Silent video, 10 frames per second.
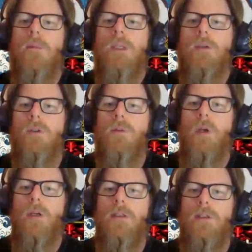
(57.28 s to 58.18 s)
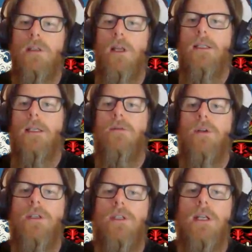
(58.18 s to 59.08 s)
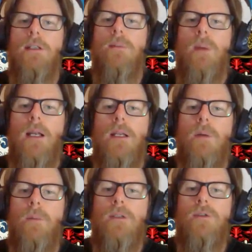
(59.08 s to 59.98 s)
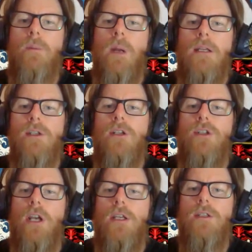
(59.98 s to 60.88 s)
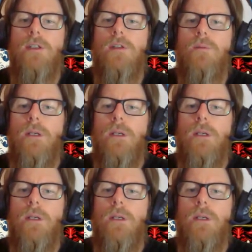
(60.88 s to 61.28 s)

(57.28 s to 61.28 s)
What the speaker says: Bitcoin's price has slightly increased, yet its market dominance remains unchanged this